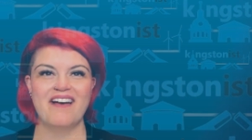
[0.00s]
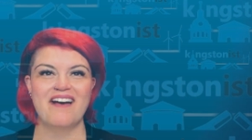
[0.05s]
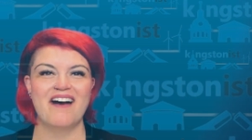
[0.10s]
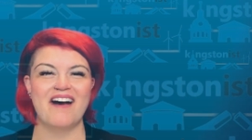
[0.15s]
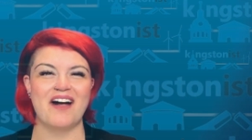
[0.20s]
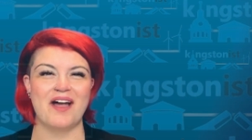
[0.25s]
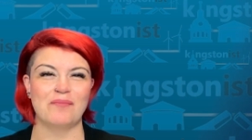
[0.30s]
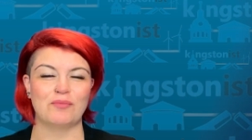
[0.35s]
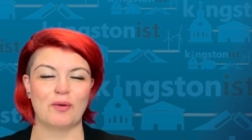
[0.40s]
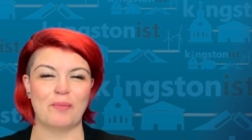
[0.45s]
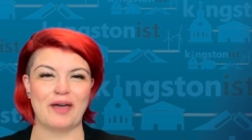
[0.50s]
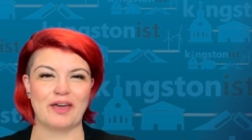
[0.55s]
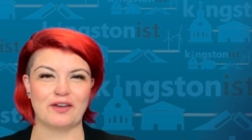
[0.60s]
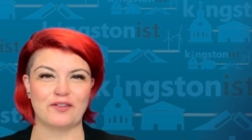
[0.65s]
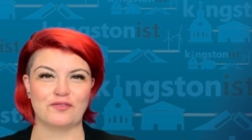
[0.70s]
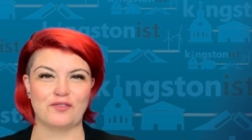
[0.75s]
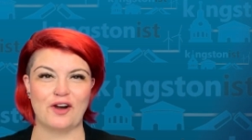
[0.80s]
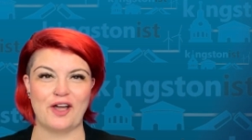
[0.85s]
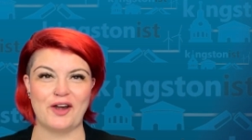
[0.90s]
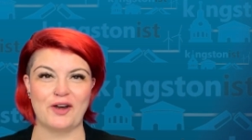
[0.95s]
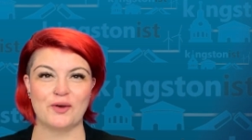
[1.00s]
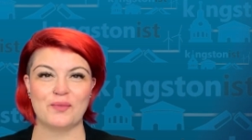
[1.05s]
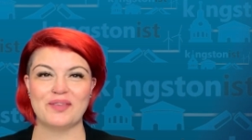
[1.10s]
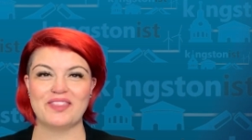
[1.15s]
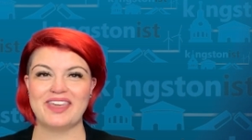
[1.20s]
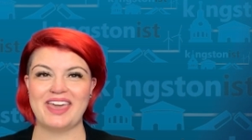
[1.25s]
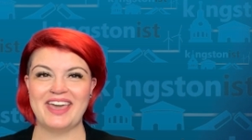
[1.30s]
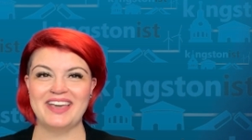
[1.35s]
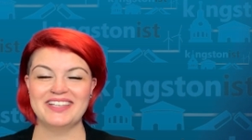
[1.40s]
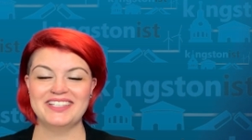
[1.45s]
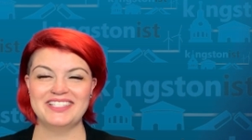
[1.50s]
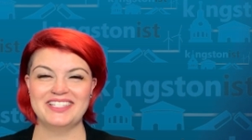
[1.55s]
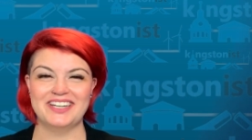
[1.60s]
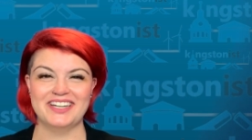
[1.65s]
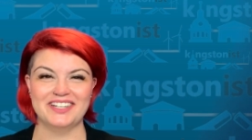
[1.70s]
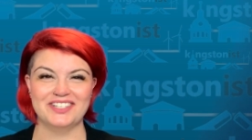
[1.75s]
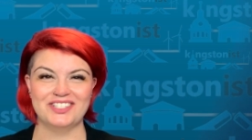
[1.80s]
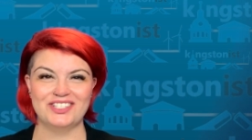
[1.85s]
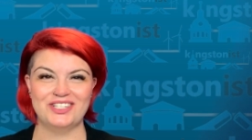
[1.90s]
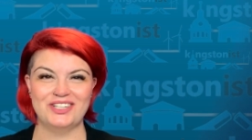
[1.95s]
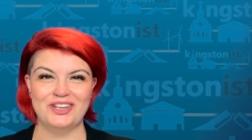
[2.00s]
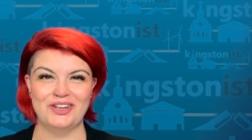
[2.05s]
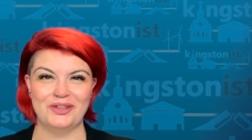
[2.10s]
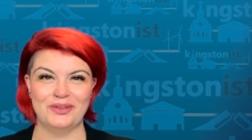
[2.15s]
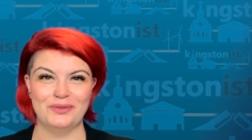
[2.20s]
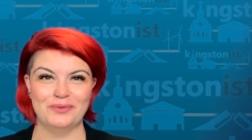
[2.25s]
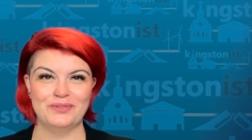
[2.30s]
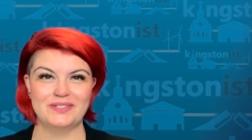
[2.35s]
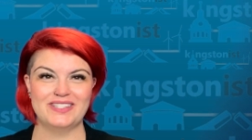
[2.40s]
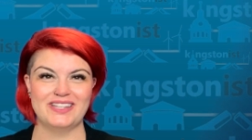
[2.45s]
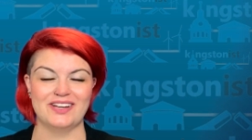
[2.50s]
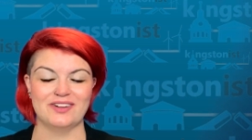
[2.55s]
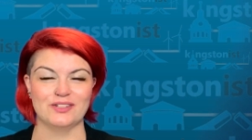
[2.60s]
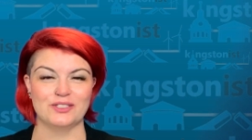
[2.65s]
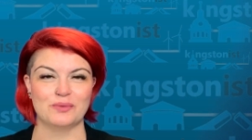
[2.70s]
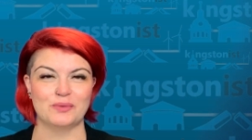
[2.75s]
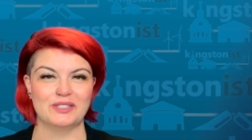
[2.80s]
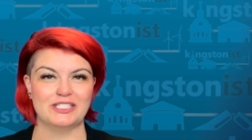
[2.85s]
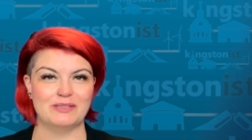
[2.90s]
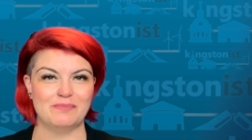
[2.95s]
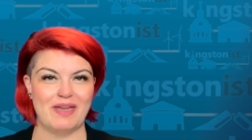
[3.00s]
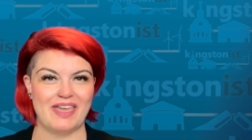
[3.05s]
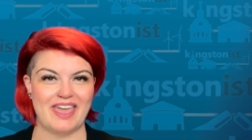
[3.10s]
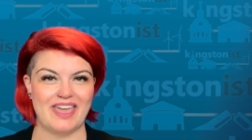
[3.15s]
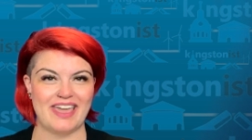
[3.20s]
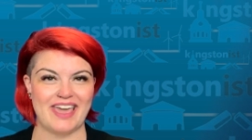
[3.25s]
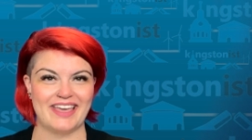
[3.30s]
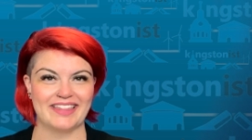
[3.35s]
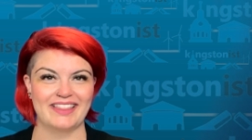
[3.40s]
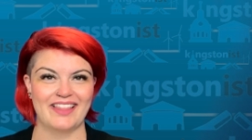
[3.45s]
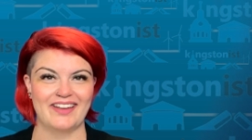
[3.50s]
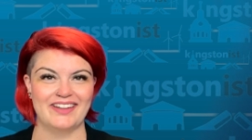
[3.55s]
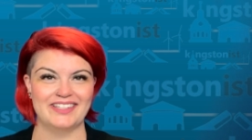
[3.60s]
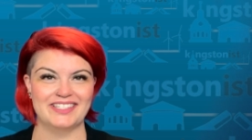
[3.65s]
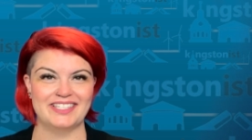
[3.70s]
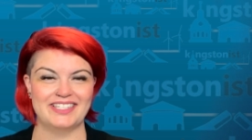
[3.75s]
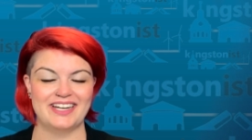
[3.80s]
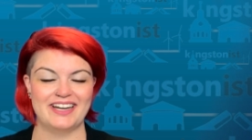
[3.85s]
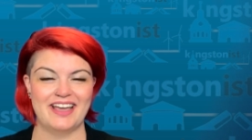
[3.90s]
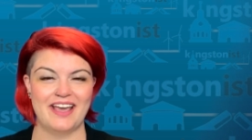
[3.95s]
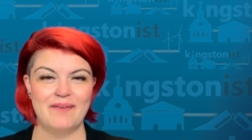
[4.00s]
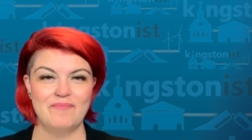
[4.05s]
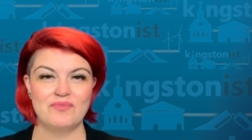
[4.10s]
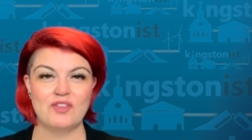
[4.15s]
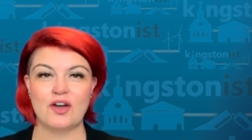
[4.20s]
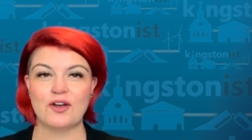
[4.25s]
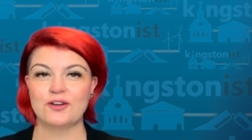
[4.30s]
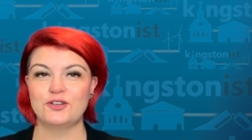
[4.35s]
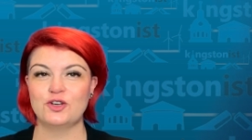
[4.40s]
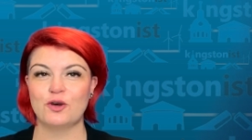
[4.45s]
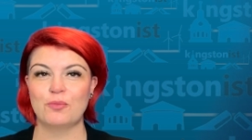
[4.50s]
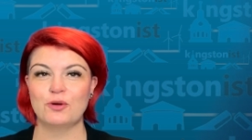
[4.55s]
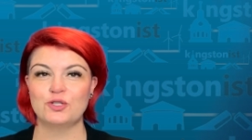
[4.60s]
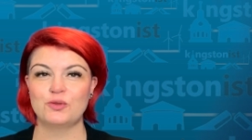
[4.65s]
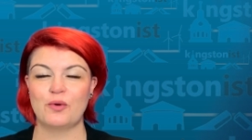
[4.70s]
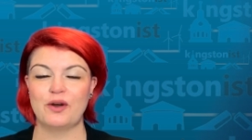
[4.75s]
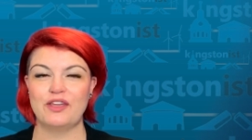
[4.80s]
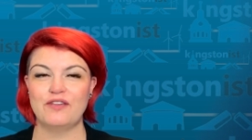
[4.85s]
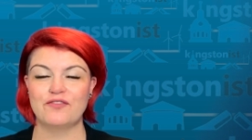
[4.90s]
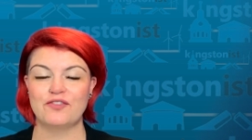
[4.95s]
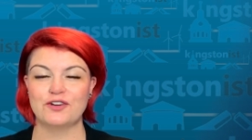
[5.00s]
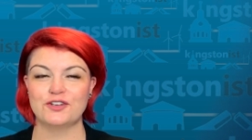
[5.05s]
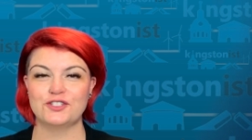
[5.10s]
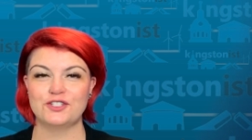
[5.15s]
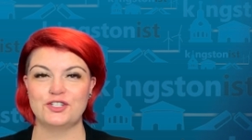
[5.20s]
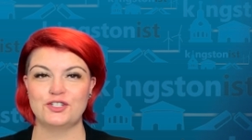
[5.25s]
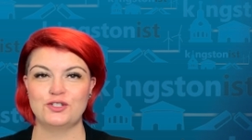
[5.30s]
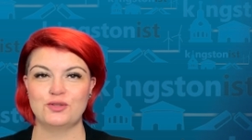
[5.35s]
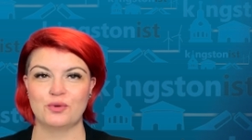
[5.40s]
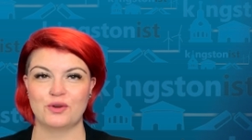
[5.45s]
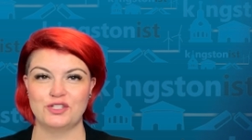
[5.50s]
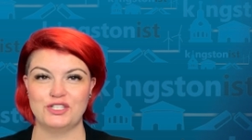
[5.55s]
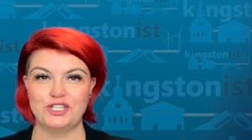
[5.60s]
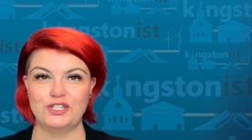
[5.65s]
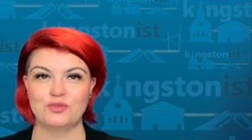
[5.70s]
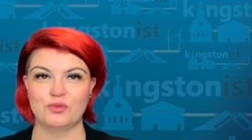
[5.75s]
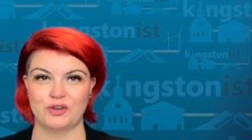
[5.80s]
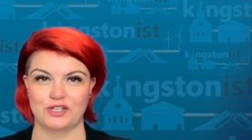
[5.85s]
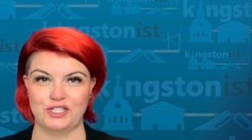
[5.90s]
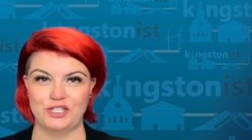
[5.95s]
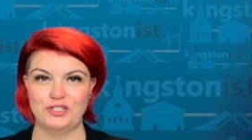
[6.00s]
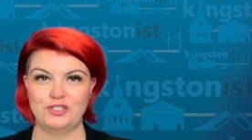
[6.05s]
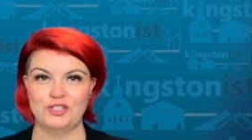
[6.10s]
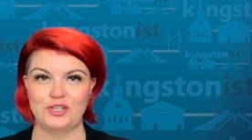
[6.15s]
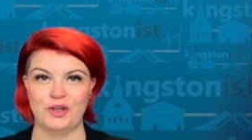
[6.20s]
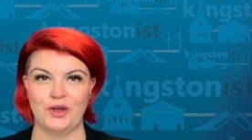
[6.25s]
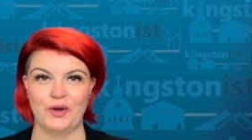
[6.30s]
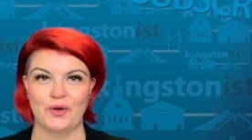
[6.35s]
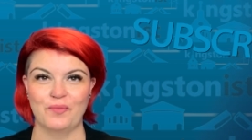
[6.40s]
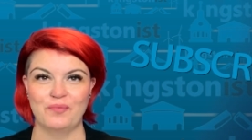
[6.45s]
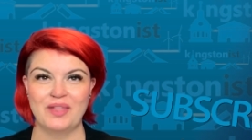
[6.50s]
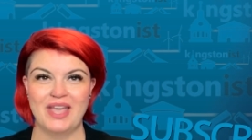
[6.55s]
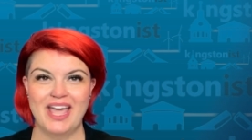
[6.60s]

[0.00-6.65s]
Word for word: I'm Rebecca Fryer with Kingstonist News. Here's what's making headlines today, October 21st, 2022.